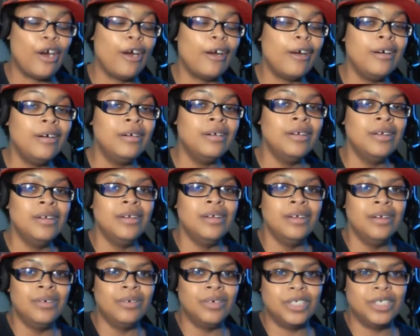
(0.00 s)
which is
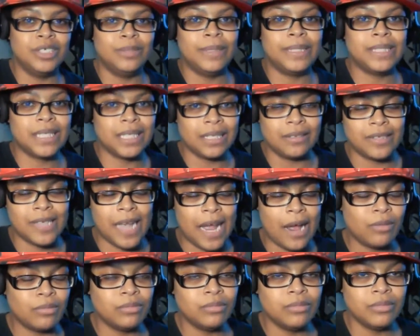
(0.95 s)
basically the sound, like when
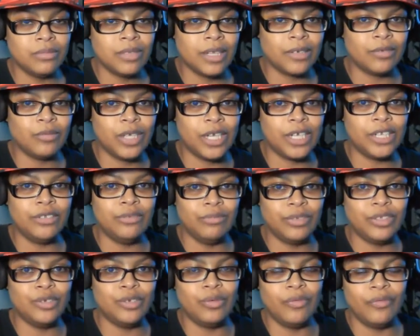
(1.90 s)
they would do the
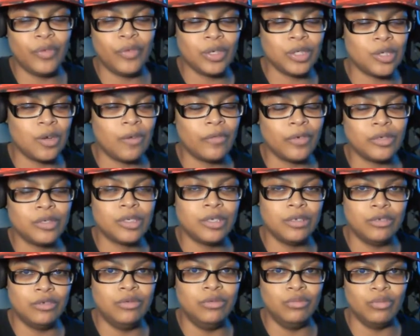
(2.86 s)
voiceovers to record
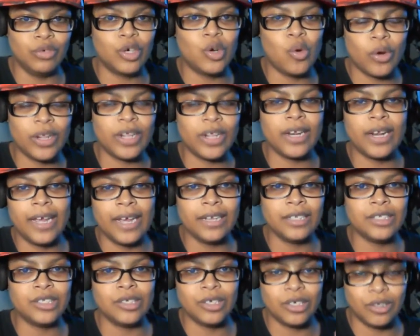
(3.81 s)
it again so that you
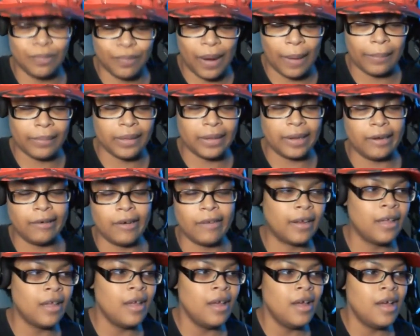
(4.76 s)
properly hear everything.
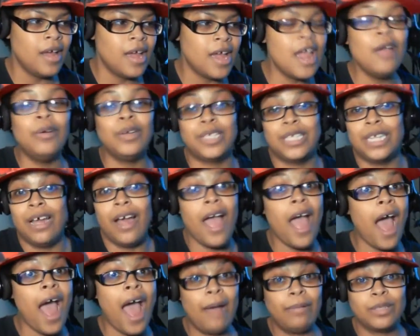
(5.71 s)
It was
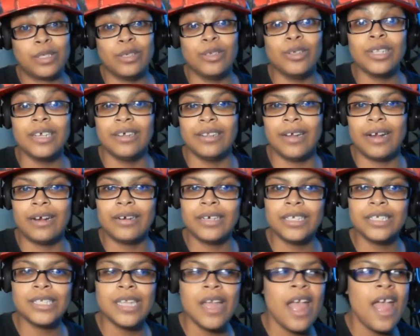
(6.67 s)
absolutely hilarious.
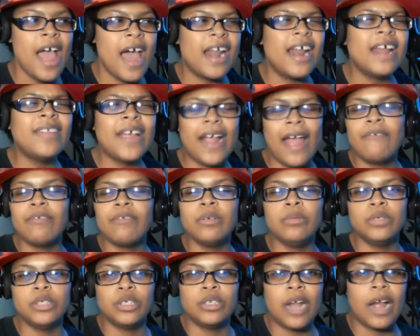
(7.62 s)
And I think
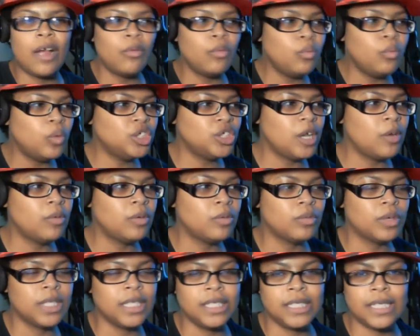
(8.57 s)
everyone, I wish they would
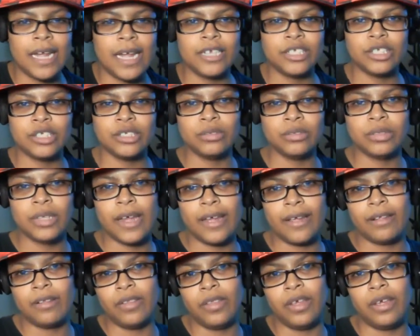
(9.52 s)
release that to like
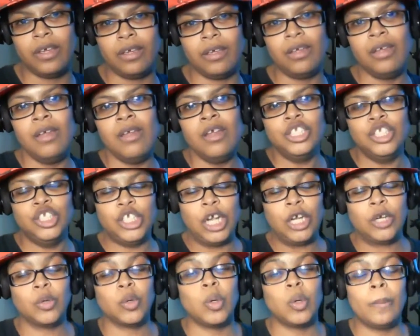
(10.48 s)
the
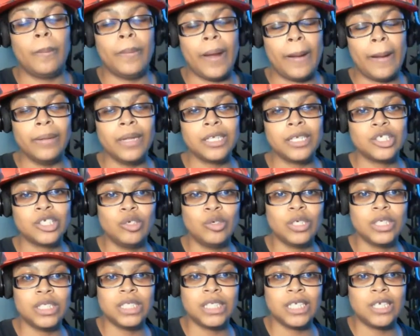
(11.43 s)
general public so you
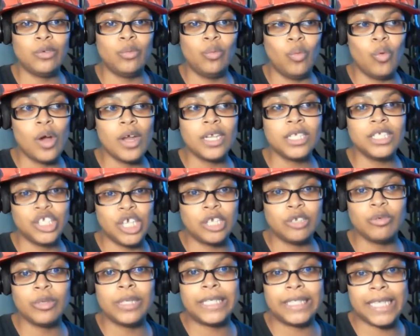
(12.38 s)
could see what it
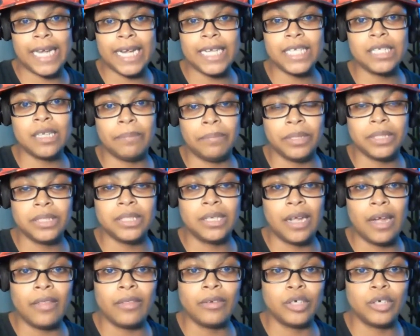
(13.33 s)
genuinely takes to put
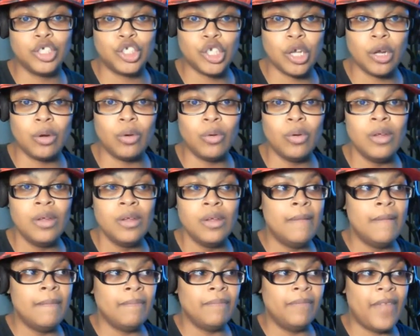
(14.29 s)
together a show
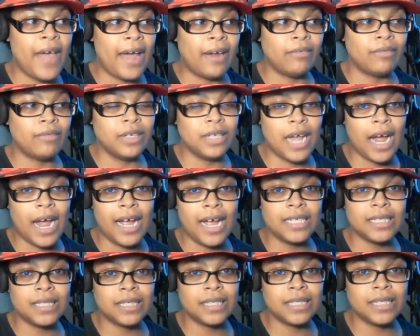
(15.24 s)
that
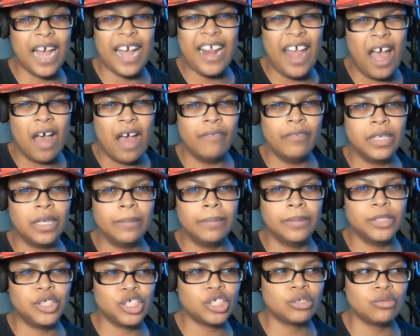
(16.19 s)
relies, not heavily,
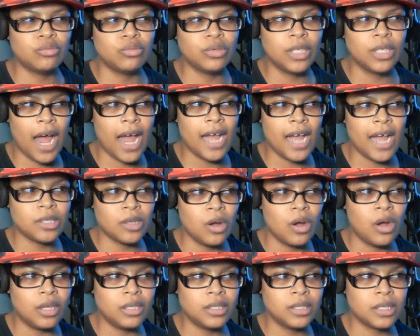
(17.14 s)
but just relies
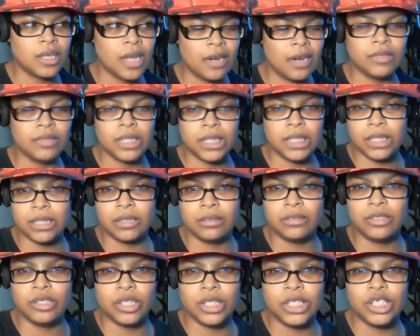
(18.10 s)
on kind of
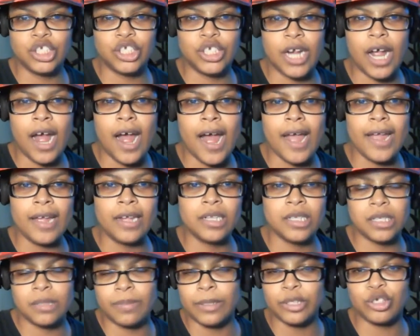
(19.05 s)
CGI
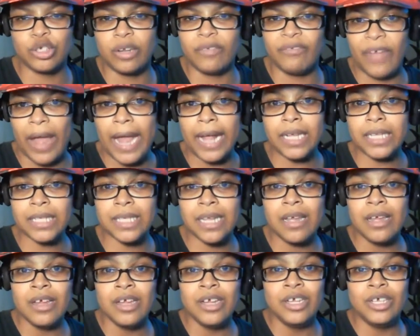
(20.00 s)
and special effects.
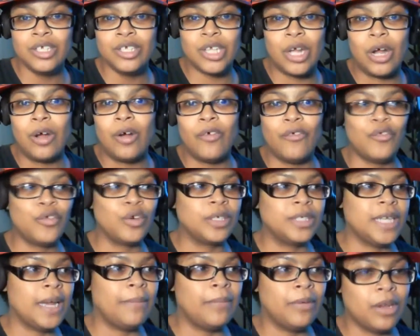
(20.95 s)
So, for
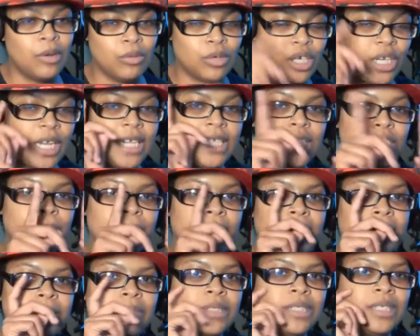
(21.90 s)
example, they were laser
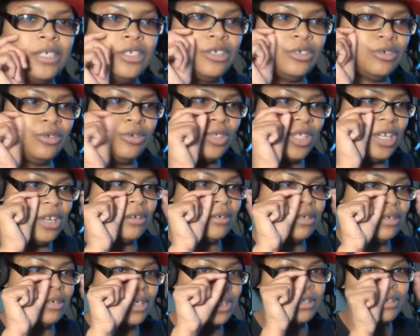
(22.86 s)
beams, and you
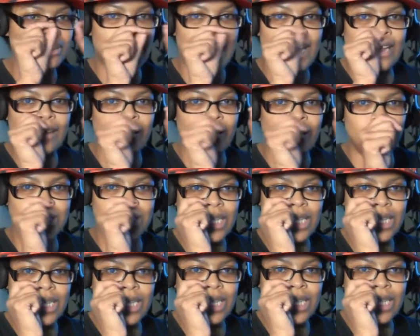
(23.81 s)
literally look like it was like